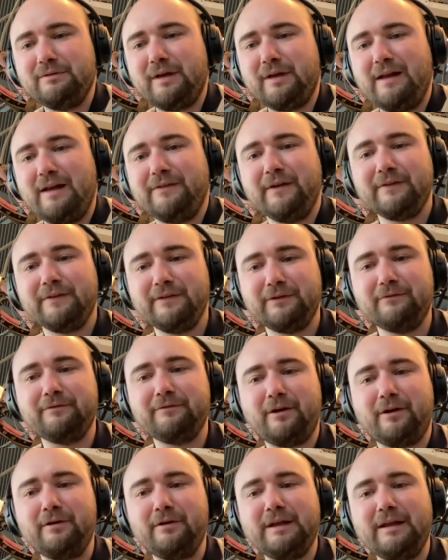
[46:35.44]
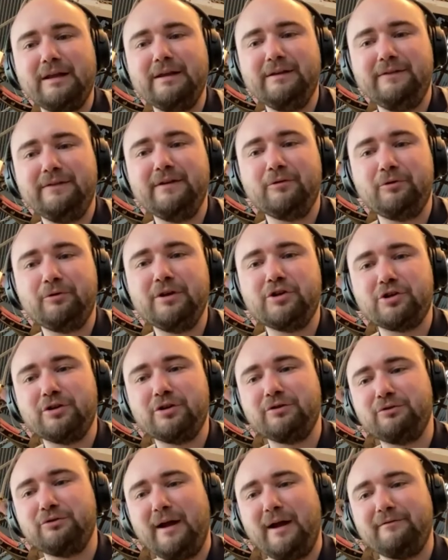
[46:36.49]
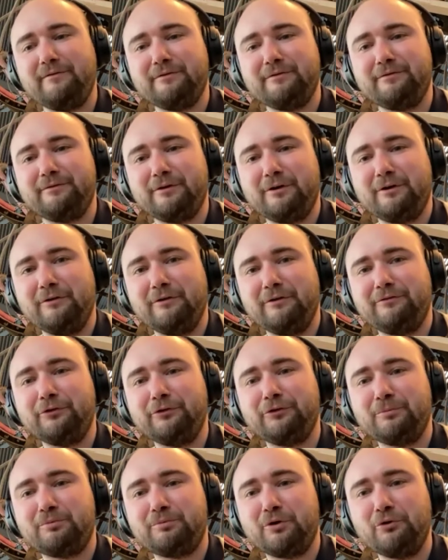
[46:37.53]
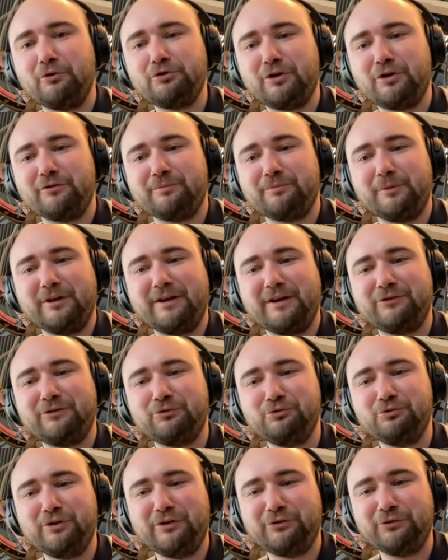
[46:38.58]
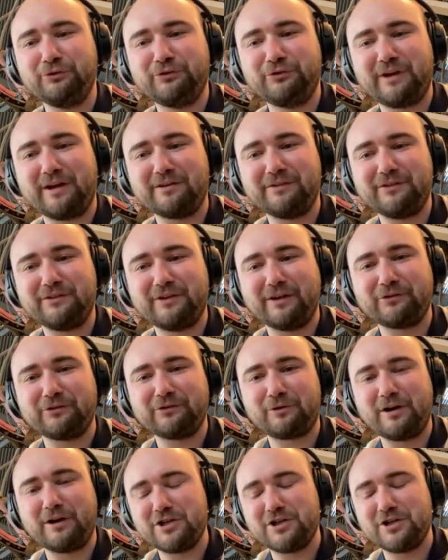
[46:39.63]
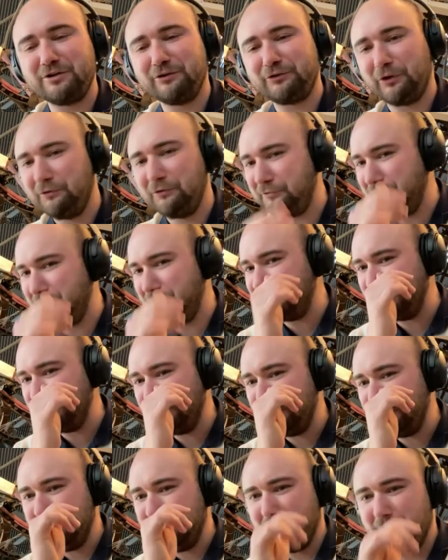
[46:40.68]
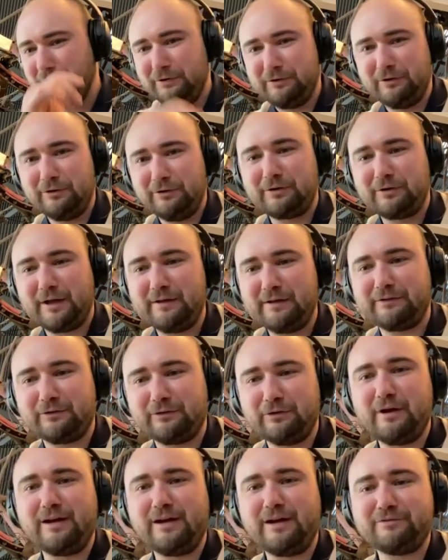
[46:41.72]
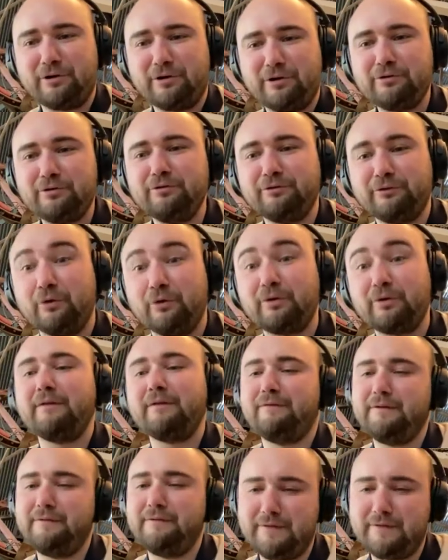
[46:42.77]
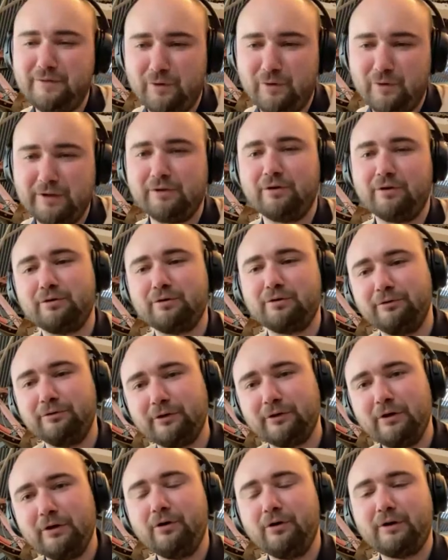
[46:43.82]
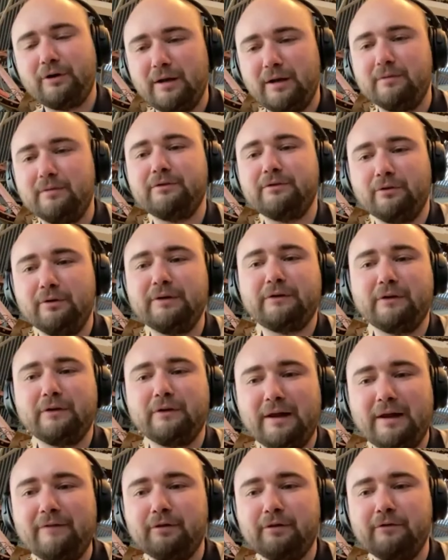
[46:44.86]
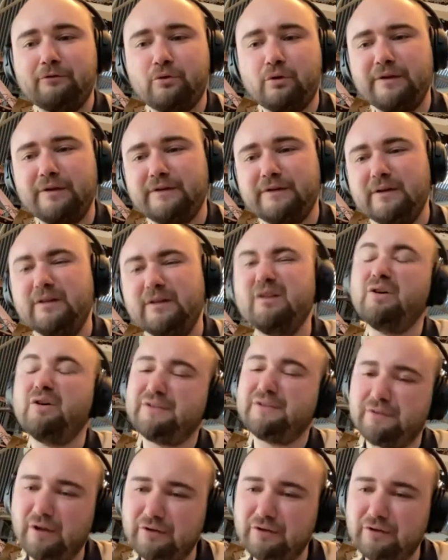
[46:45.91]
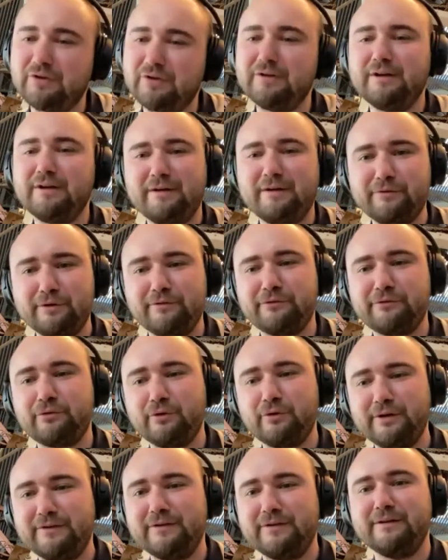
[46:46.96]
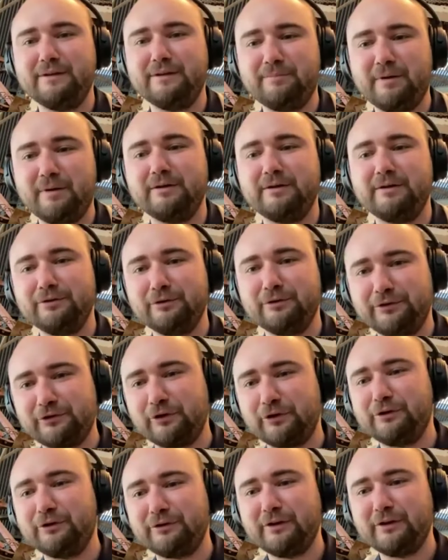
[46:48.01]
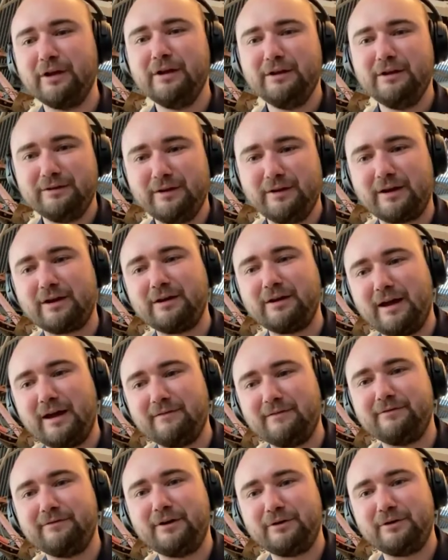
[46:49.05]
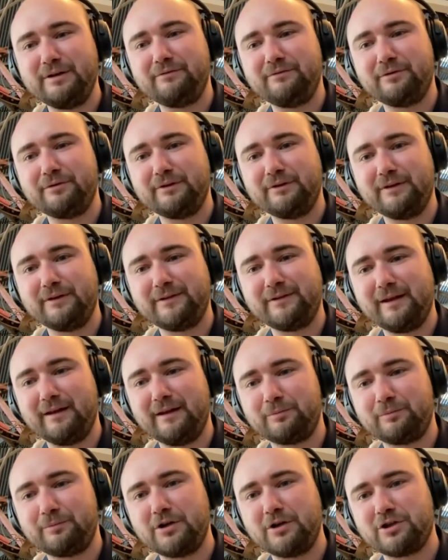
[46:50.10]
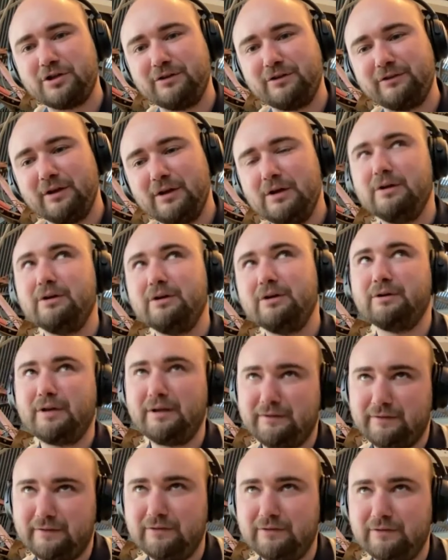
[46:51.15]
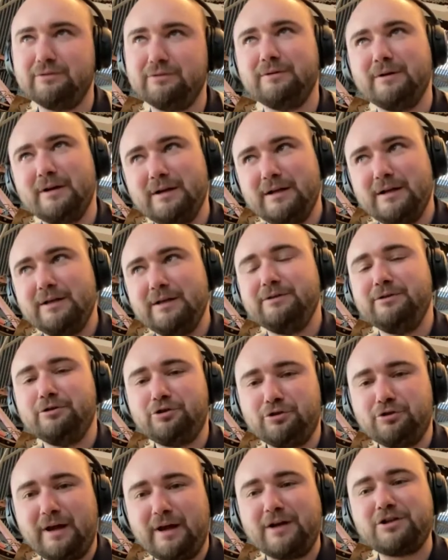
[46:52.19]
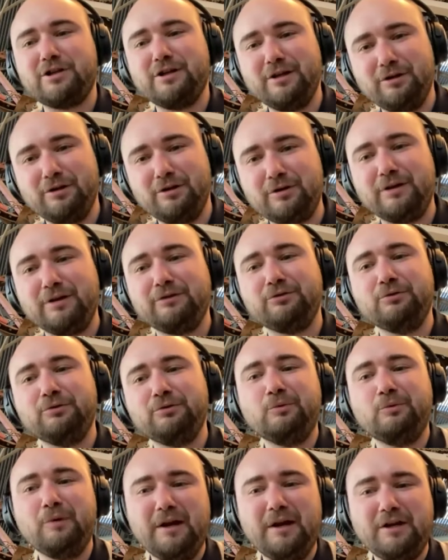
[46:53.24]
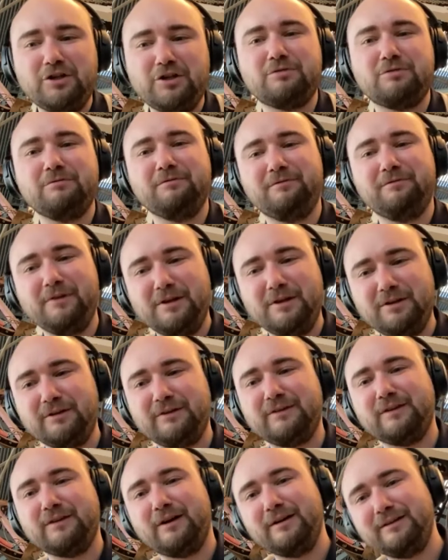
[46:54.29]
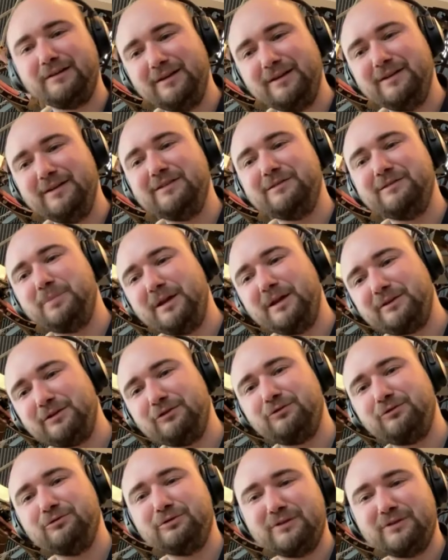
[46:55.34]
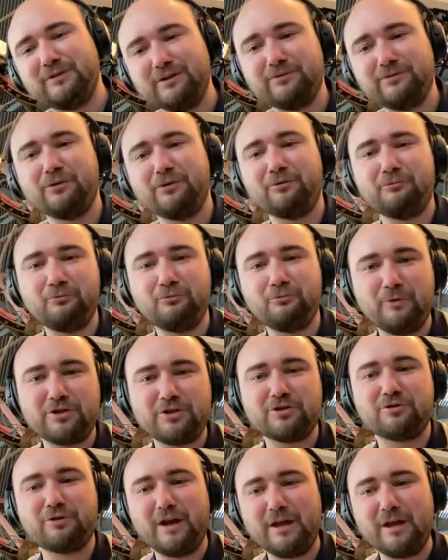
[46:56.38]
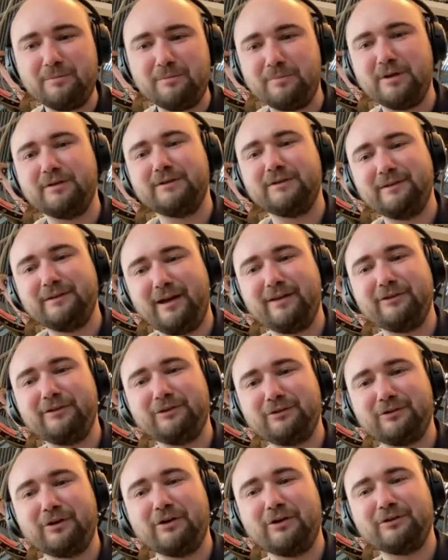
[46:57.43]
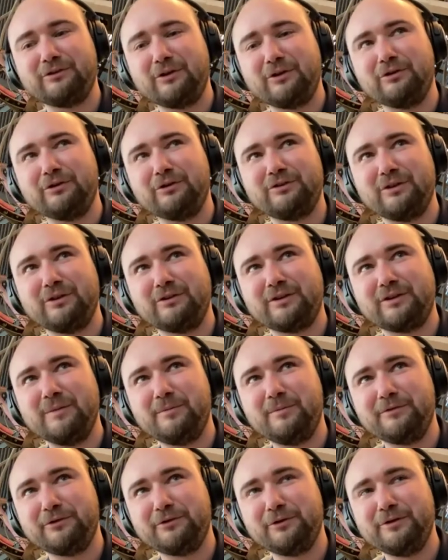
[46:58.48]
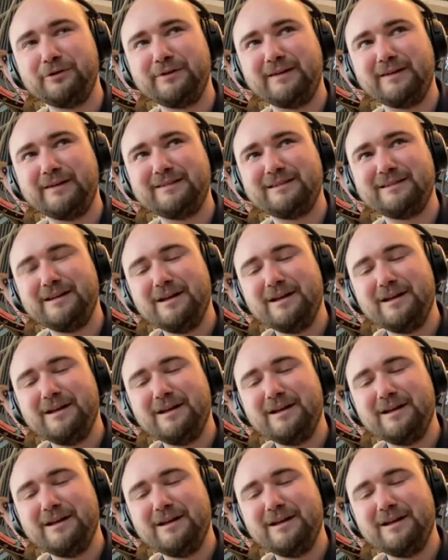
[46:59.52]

Alsace is a very easy region to have a first approach of, but as soon as you start, start scratching the surface, Okay, so you have Grand Crus. Okay, 51 Grand Crus. Okay, so it's a level of quality. No, it's not only a level of quality. Depending on the soils, they're going to have very different ex expressions. Okay, so you should actually look into which vineyard site is better suited for which grape because it has a, a, a type of soil that